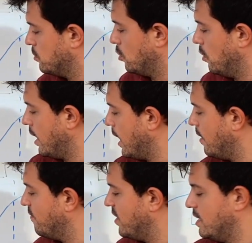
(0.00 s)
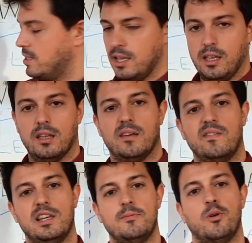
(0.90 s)
So M V C,
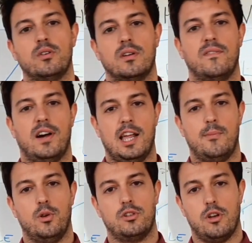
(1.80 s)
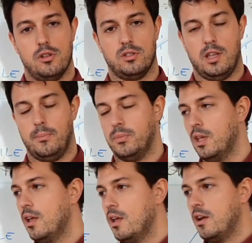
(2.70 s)
minimum viable concept.
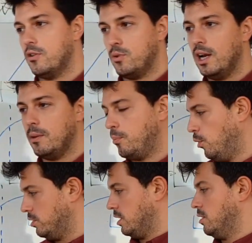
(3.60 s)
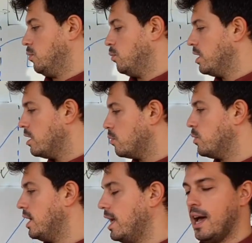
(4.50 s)
Really important. We
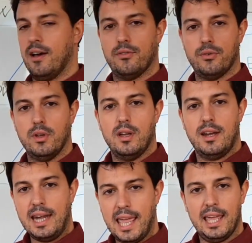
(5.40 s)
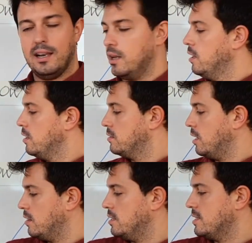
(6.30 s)
really have nailed
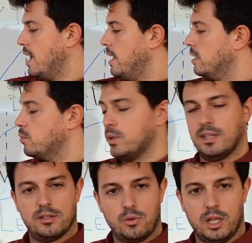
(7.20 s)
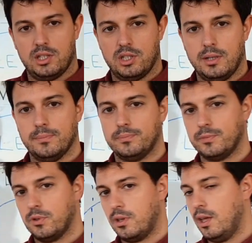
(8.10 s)
the design with the strategy,
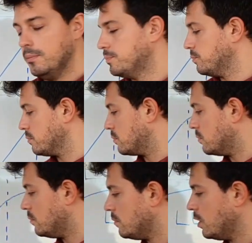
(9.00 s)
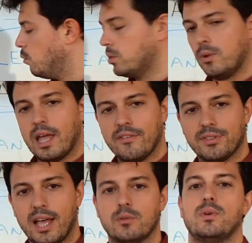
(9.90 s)
okay? When we have
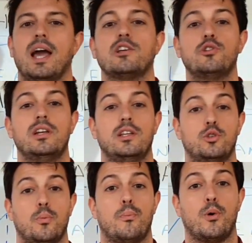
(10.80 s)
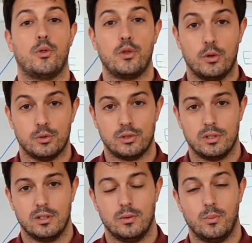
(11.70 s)
that, we actually need to
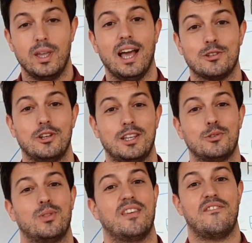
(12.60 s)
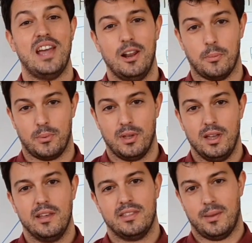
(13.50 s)
produce. We actually need to develop
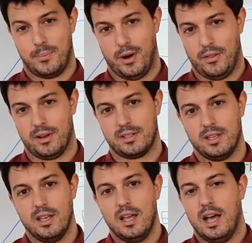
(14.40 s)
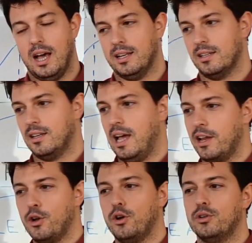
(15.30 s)
the product. And
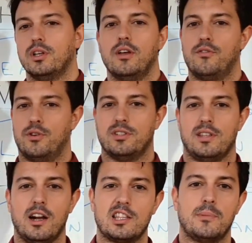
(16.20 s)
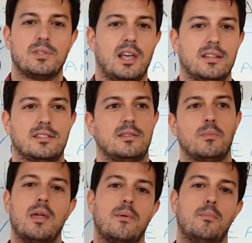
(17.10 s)
I know for startups that's
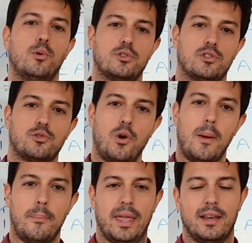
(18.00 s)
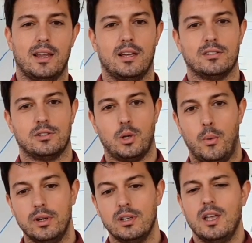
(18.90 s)
maybe bootstrapping and
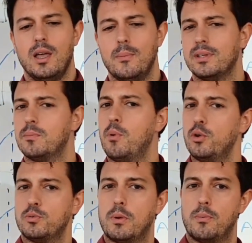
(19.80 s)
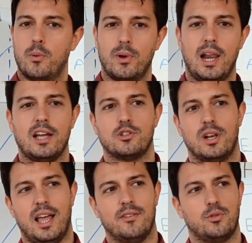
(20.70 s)
so on, but most people will
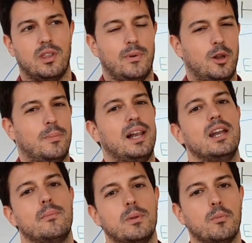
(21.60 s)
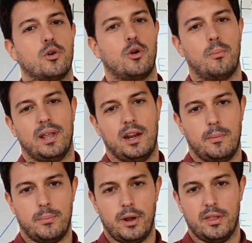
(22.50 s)
actually have to develop a little bit more
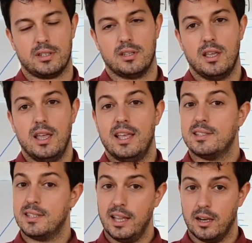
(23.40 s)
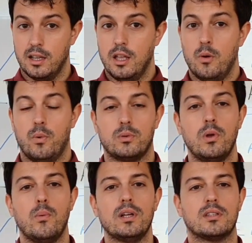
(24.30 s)
complicated products. Still, what
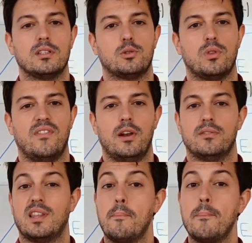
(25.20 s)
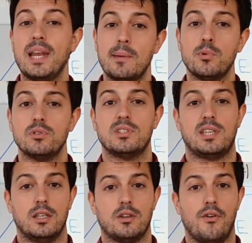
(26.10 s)
we want is to develop the minimum
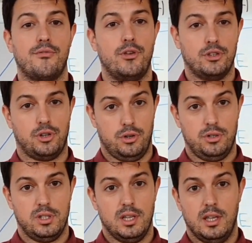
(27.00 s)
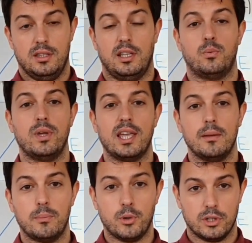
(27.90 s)
set of features that we
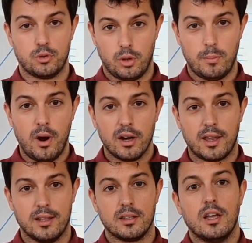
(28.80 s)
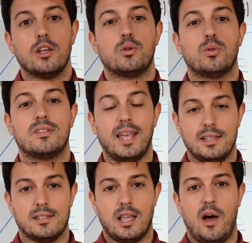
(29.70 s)
can put into the market to
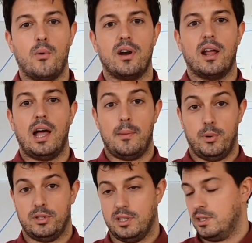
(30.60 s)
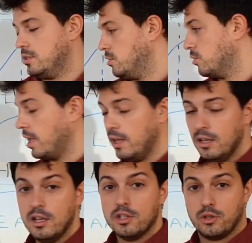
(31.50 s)
test our hypothesis,
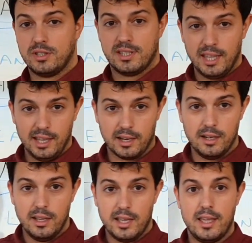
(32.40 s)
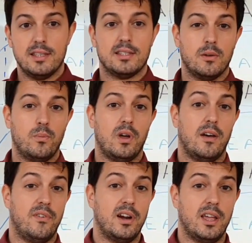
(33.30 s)
okay? So still, it's
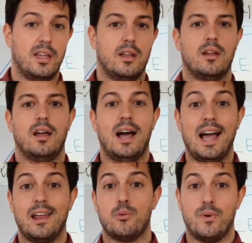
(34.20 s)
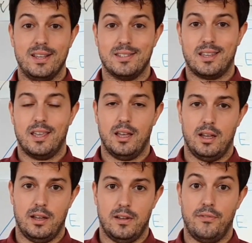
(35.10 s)
a very high risk
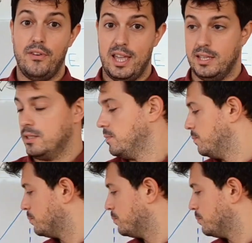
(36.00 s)
uh, phase.